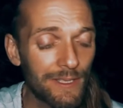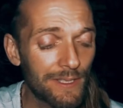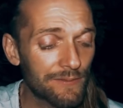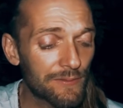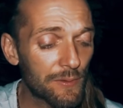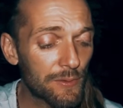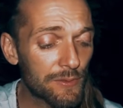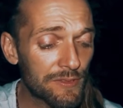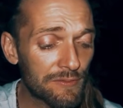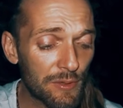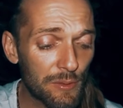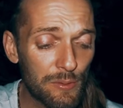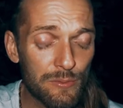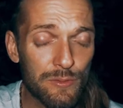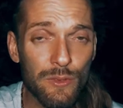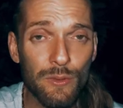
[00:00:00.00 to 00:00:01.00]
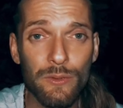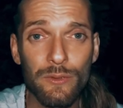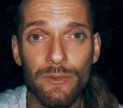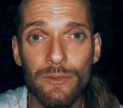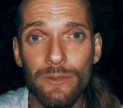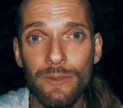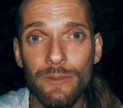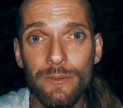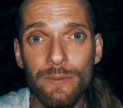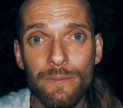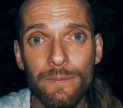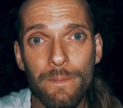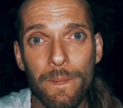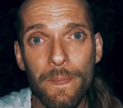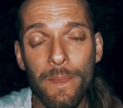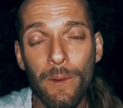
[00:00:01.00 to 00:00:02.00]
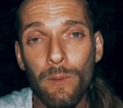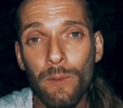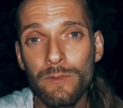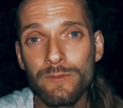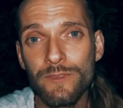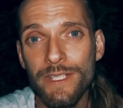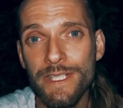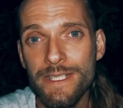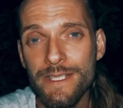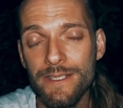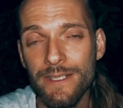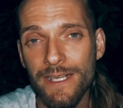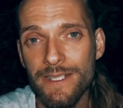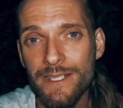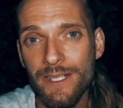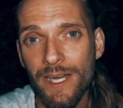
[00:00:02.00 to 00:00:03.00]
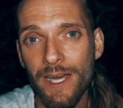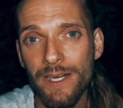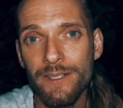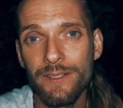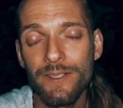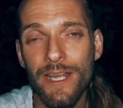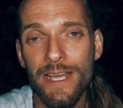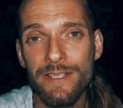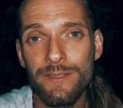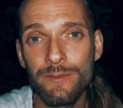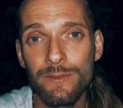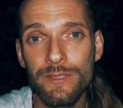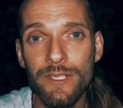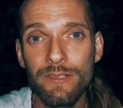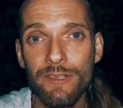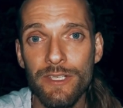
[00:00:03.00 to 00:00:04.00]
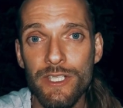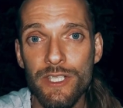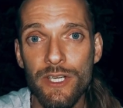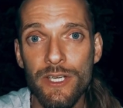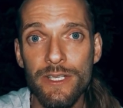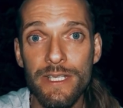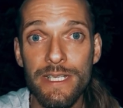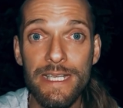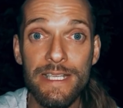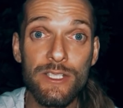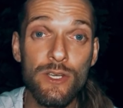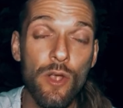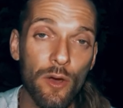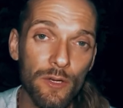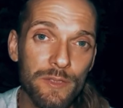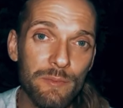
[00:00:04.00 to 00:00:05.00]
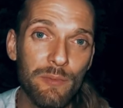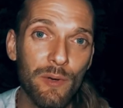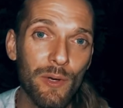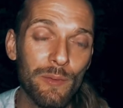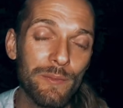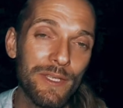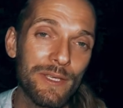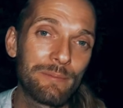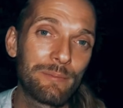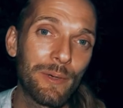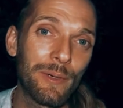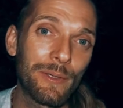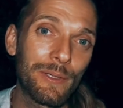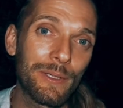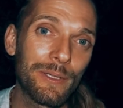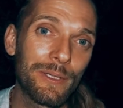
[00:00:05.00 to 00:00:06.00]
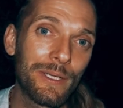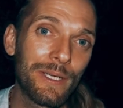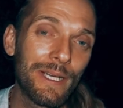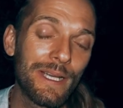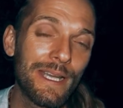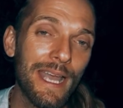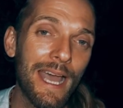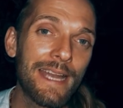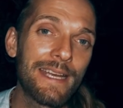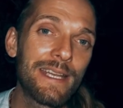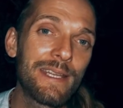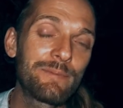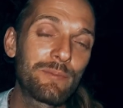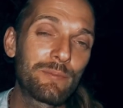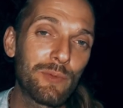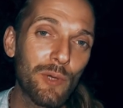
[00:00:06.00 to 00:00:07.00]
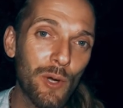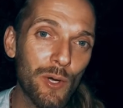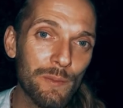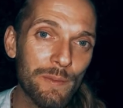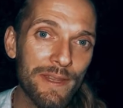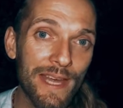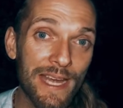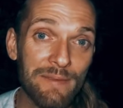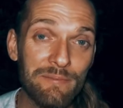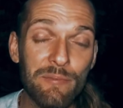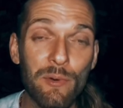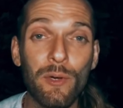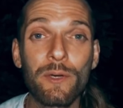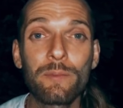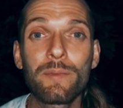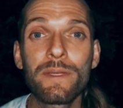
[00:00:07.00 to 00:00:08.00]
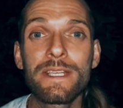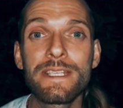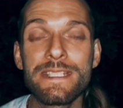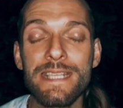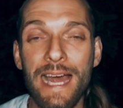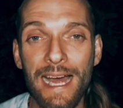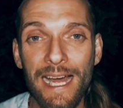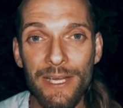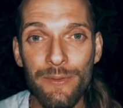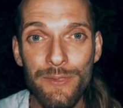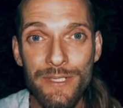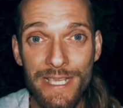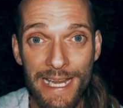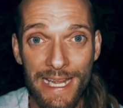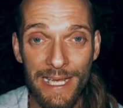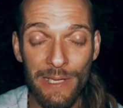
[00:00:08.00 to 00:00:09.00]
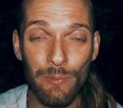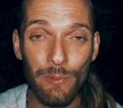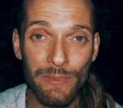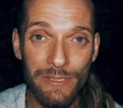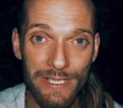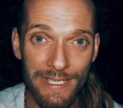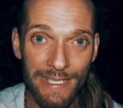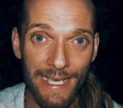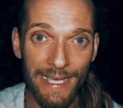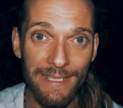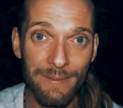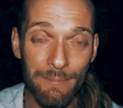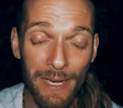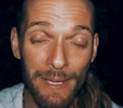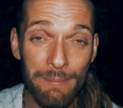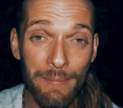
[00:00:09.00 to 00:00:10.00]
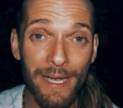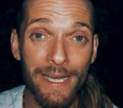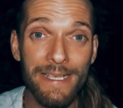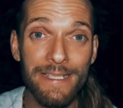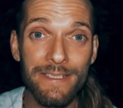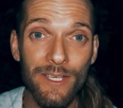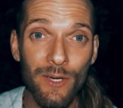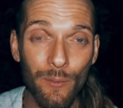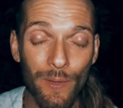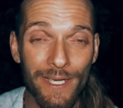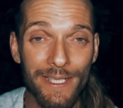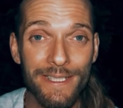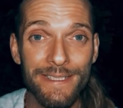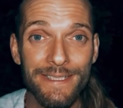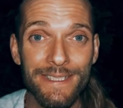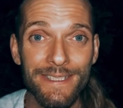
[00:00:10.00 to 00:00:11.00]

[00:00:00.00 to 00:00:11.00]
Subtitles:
For those of you who don't know, the whole reason I started on the esoteric journey is God brought me a book. And he brought me that book because I was able to get my mind quiet.